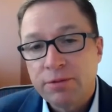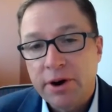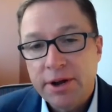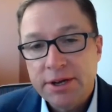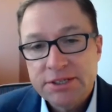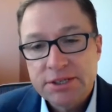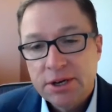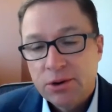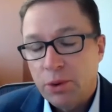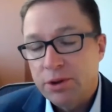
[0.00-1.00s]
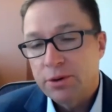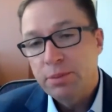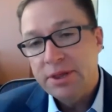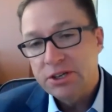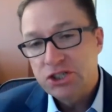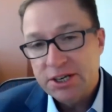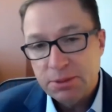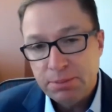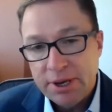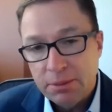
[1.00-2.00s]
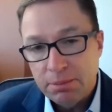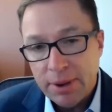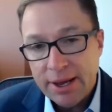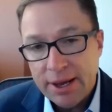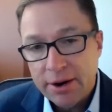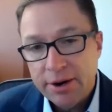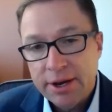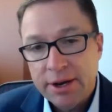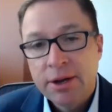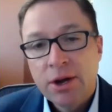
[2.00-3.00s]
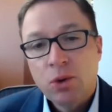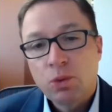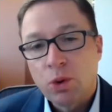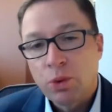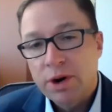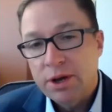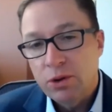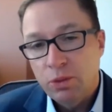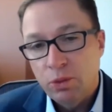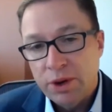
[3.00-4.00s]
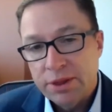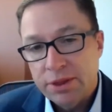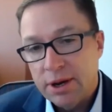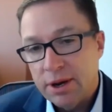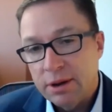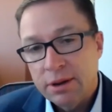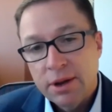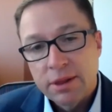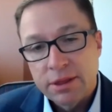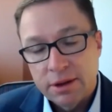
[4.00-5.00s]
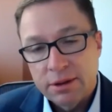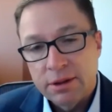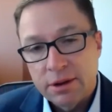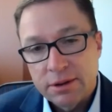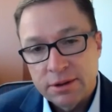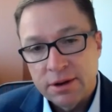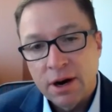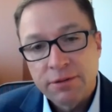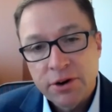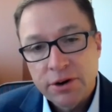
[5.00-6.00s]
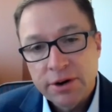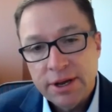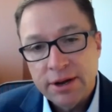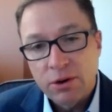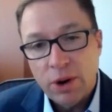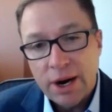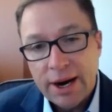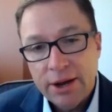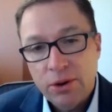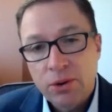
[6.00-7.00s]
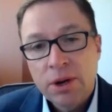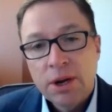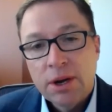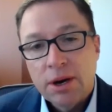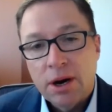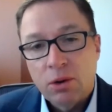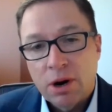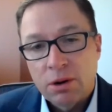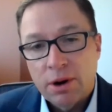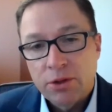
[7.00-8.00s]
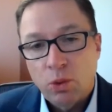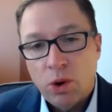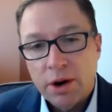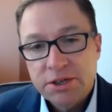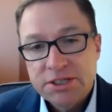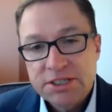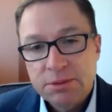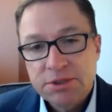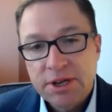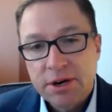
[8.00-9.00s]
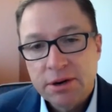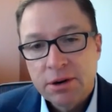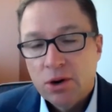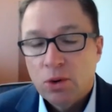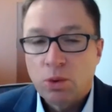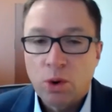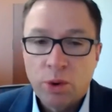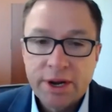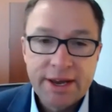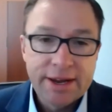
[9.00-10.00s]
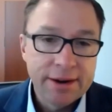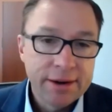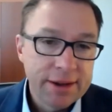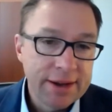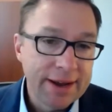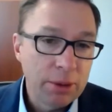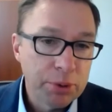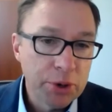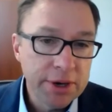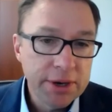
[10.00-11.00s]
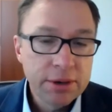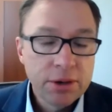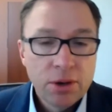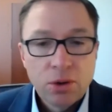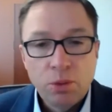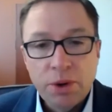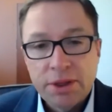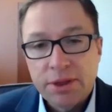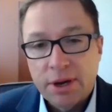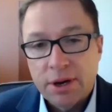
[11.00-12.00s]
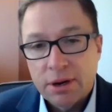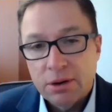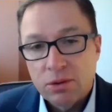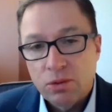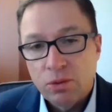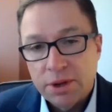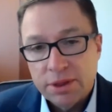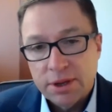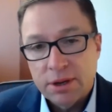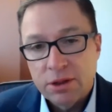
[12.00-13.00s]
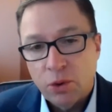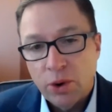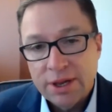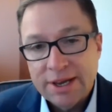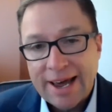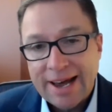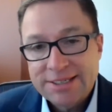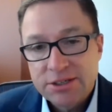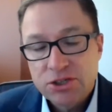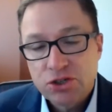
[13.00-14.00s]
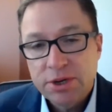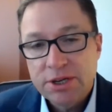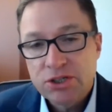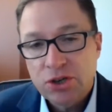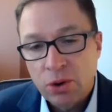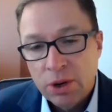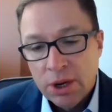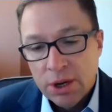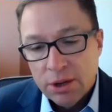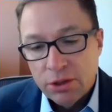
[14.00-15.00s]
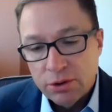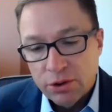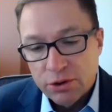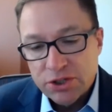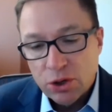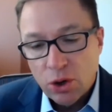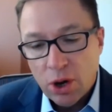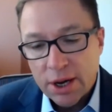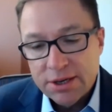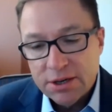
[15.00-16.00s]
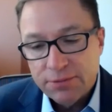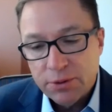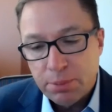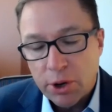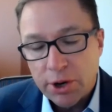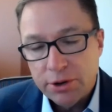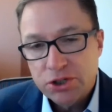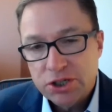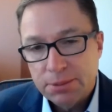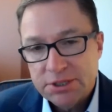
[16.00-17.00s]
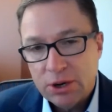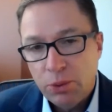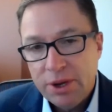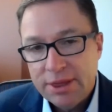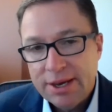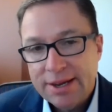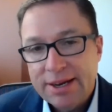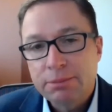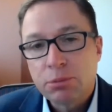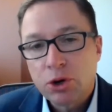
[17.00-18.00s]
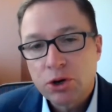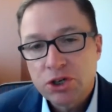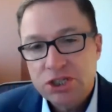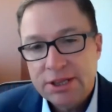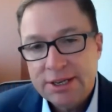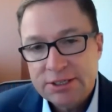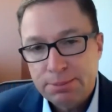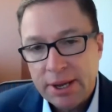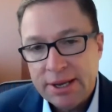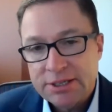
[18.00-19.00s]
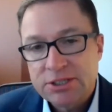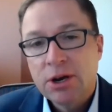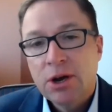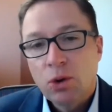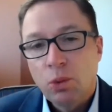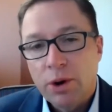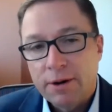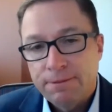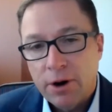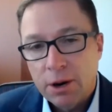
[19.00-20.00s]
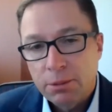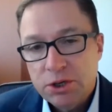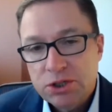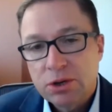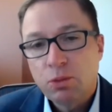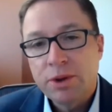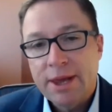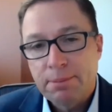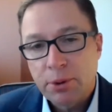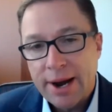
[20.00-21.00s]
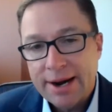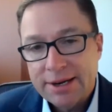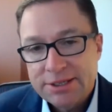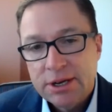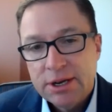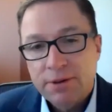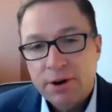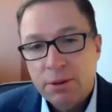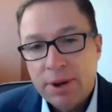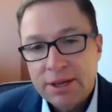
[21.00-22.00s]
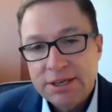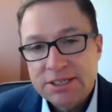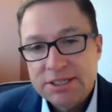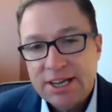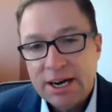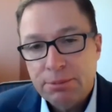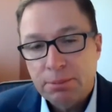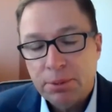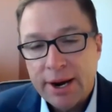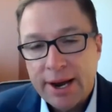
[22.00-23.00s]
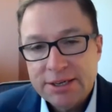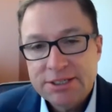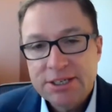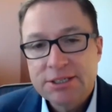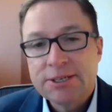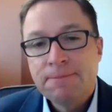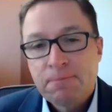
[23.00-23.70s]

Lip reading: of areas, whether it be the Chesapeake Bay area. We're working with the governor in Ohio around the water systems there. We're working in Alberta with the oil and gas industry. And so there's a lot of different partnerships that we think can emerge in this space where farmers, when they practice most environmentally sustainable practices,